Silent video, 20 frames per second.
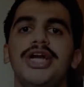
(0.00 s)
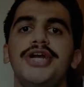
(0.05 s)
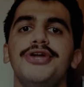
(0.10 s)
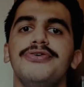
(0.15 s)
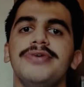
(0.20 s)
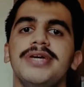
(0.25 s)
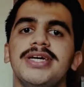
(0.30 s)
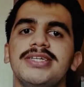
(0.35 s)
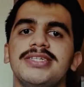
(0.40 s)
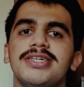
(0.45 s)

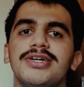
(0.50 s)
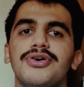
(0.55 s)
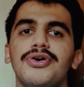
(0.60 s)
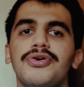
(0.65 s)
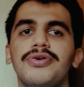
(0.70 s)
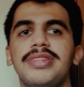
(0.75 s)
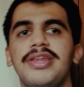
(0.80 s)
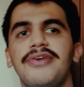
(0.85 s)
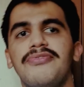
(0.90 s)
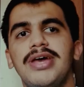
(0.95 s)
2 years
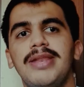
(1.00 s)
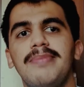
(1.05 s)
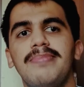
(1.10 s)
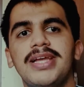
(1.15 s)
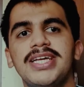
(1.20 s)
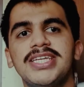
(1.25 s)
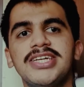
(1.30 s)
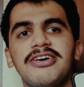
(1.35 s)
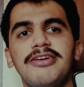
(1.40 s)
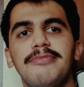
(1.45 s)
ago, the
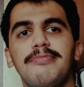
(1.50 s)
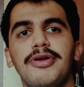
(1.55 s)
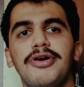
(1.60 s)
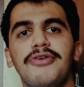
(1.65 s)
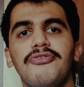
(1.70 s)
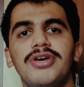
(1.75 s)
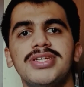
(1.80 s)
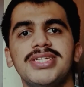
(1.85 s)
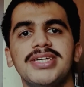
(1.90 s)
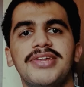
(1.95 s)
OnePlus 7
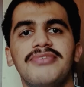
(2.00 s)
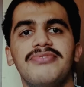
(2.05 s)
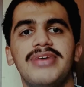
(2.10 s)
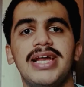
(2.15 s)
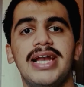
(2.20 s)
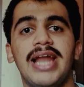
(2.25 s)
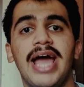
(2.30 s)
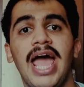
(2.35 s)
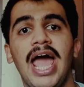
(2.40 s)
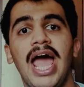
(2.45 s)
Pro was
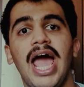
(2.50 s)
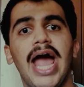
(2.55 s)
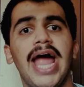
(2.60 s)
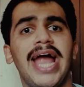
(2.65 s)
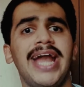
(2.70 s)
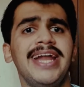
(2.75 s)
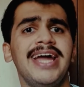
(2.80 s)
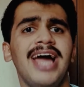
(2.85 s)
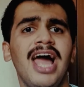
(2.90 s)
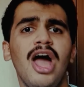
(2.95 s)
unveiled,
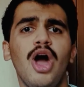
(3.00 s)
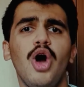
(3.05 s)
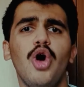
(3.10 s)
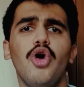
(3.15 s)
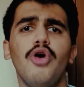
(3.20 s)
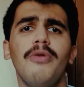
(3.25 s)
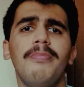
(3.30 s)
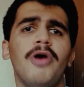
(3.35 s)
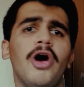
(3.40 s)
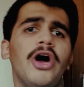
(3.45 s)
and
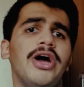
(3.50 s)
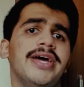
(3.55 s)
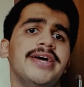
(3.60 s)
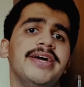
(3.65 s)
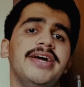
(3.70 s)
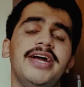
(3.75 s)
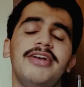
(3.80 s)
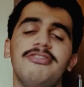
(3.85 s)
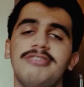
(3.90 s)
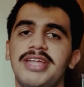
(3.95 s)
oh boy,
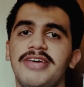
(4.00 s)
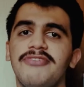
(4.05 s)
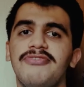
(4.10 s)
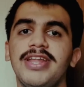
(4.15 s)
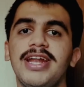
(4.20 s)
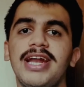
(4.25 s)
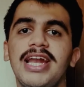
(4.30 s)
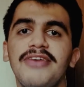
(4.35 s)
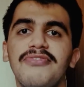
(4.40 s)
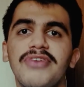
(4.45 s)
it was
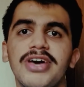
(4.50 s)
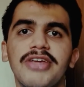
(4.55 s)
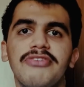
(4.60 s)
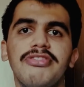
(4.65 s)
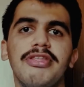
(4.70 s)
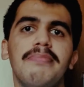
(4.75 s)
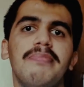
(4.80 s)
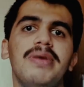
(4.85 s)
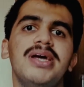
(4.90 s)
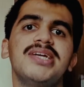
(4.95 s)
definitely one
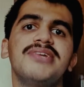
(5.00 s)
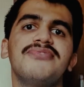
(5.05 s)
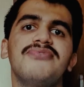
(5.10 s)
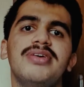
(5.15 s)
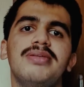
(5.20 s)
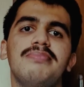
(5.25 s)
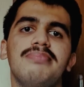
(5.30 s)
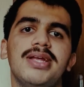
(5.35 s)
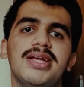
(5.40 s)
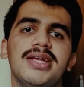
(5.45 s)
of the best
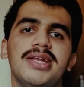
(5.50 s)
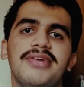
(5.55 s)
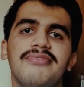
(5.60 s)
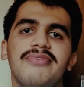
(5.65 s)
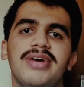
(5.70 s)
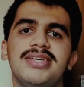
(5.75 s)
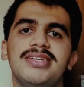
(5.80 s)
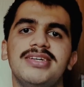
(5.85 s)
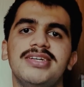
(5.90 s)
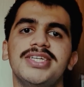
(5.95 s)
OnePlus
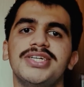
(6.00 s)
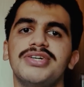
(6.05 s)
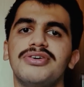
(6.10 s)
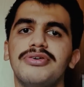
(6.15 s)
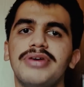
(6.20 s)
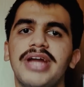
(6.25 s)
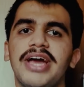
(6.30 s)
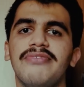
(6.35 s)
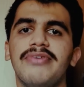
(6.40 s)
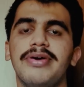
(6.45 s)
devices
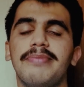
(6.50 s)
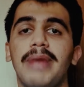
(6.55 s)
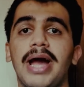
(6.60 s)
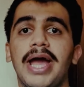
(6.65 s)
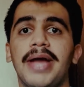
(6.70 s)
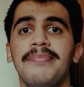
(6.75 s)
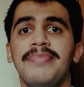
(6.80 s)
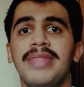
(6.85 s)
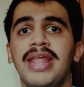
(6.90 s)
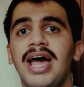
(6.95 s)
you could ever
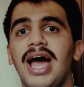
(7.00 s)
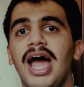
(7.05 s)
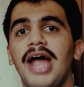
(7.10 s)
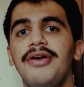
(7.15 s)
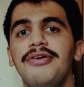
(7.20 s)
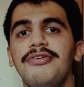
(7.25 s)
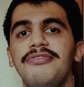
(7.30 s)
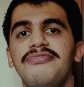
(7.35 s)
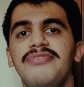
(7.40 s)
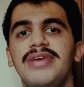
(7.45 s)
buy.
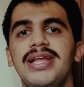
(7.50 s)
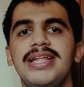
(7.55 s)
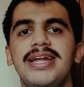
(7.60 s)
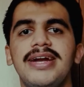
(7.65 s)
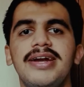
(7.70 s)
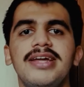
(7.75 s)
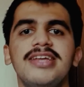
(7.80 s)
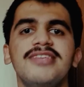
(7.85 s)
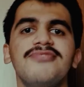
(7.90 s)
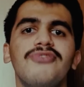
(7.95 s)
I don't feel
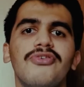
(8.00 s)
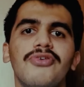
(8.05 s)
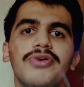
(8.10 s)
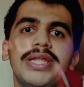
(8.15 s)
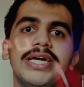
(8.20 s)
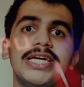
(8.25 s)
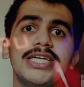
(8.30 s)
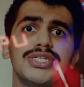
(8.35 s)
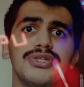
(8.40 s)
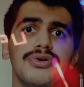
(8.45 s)
that this
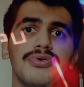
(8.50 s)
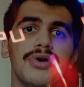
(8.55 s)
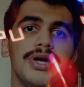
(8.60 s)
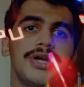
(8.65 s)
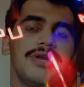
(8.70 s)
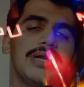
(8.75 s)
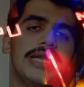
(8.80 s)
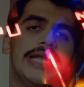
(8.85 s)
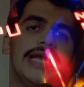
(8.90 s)
phone is going to